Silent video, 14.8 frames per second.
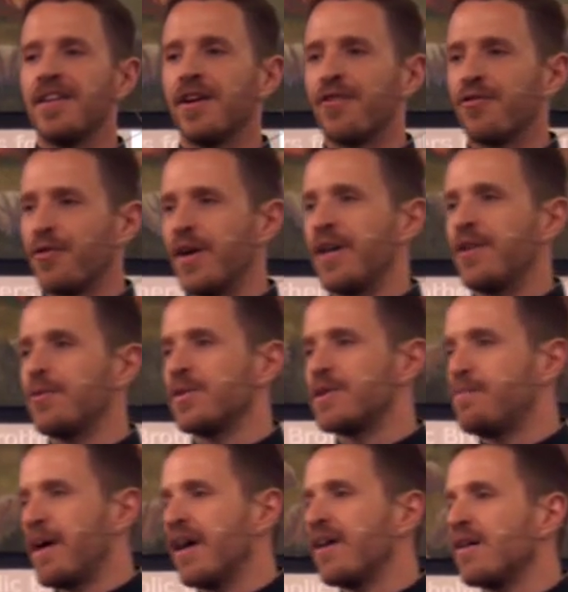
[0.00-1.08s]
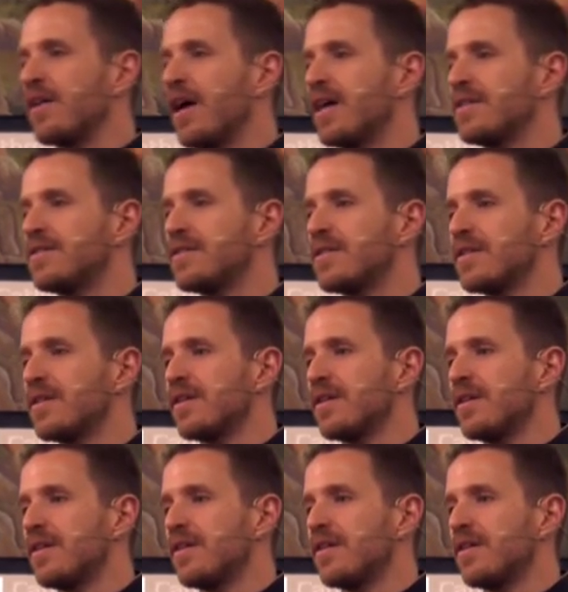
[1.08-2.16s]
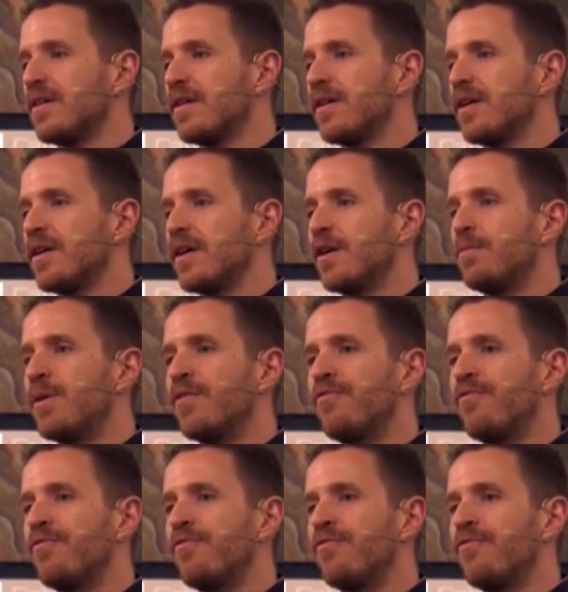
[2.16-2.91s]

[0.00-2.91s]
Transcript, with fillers: their friend was paralyzed. But